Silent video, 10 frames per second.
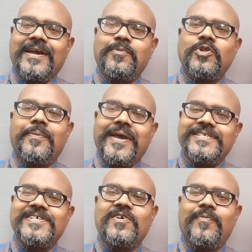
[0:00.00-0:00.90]
Welcome to the
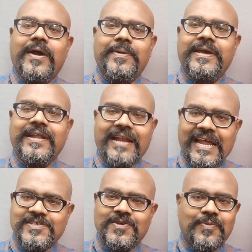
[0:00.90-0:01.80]
Basics of Biomedical
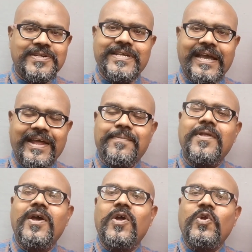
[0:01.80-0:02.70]
Classroom once again.
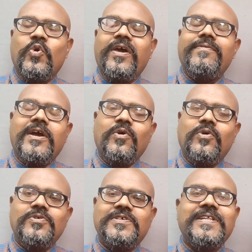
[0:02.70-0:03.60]
Today we are
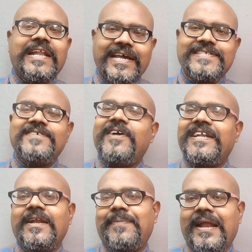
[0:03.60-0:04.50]
going to see the next vital